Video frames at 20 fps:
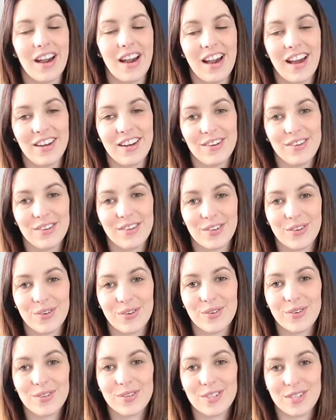And at
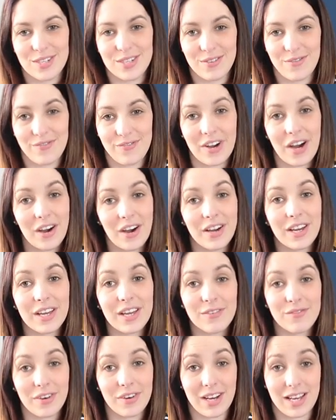
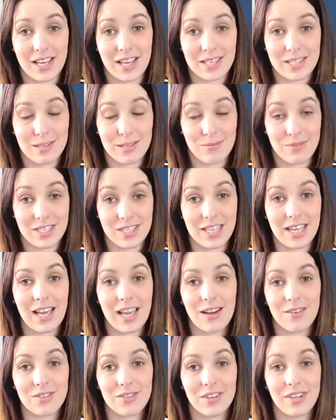4:45, I asked them to see
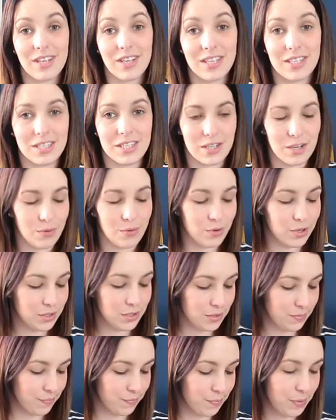how dilated I
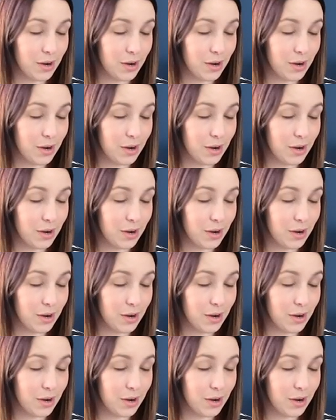was.